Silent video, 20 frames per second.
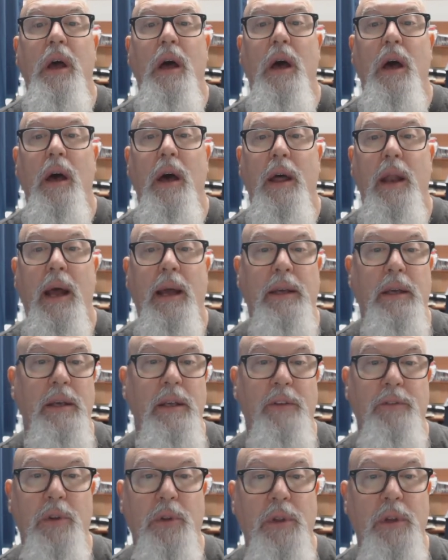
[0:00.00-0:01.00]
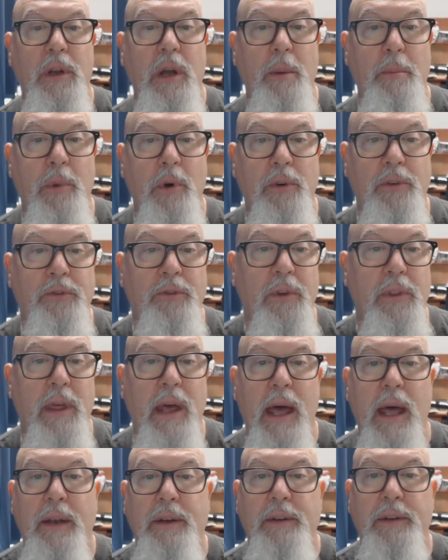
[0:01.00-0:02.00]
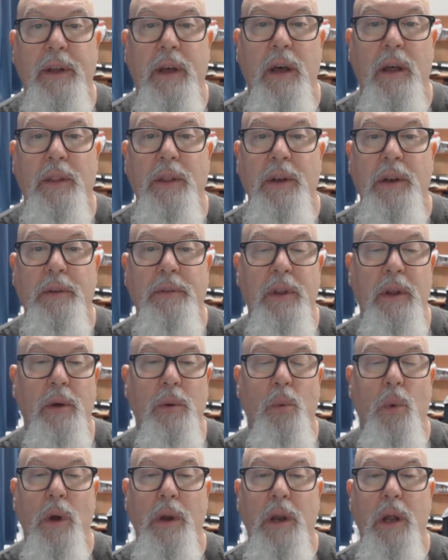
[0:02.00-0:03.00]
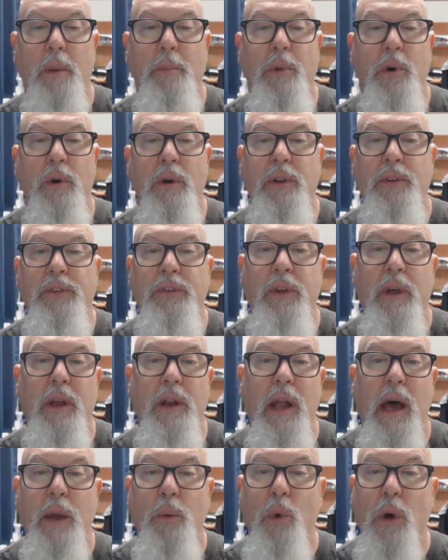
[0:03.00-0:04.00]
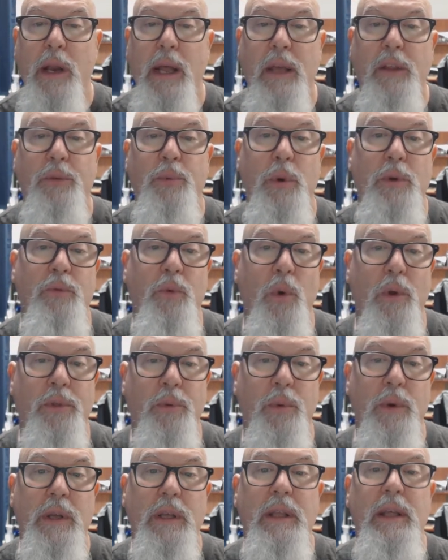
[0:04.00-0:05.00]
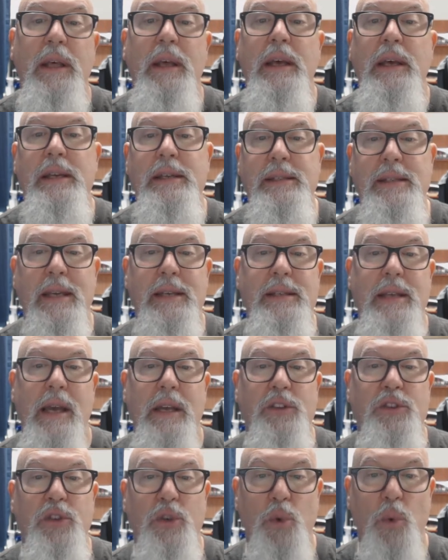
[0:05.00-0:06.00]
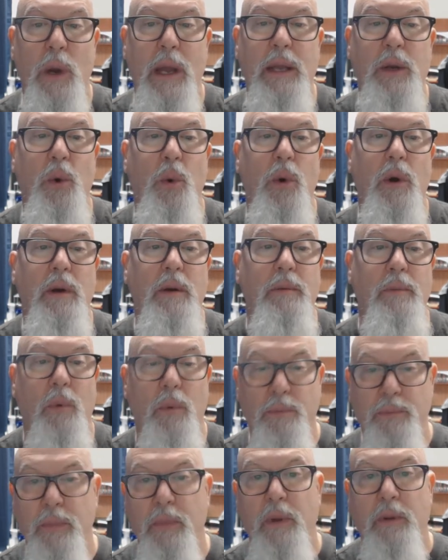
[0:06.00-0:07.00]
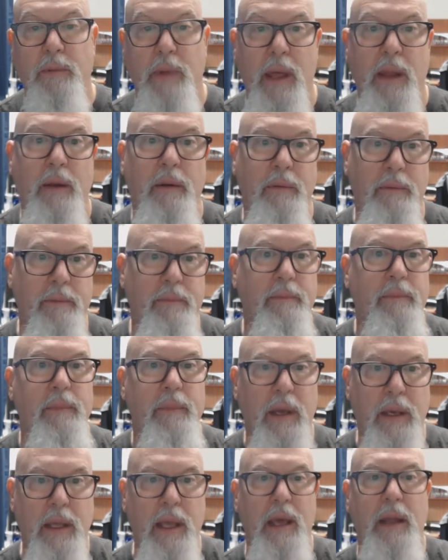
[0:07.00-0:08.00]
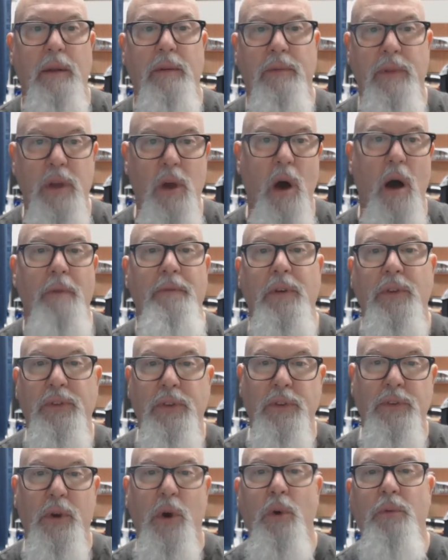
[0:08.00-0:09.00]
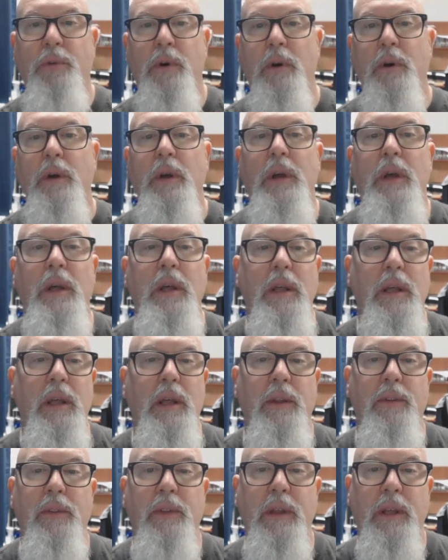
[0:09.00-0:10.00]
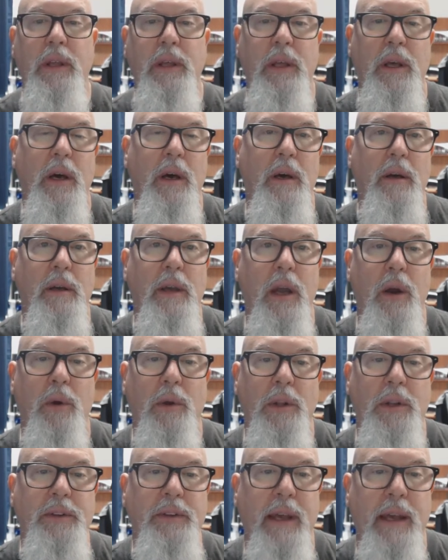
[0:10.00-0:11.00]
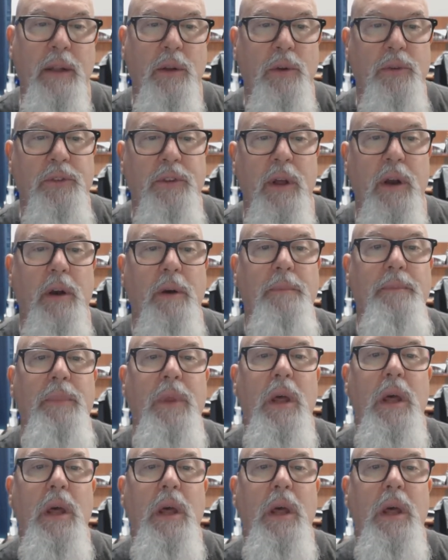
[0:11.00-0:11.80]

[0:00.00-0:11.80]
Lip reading: And I can give you the numbers for that. The one number is 918-343-6828, and again, the office is over in the Carolyn Taylor Center.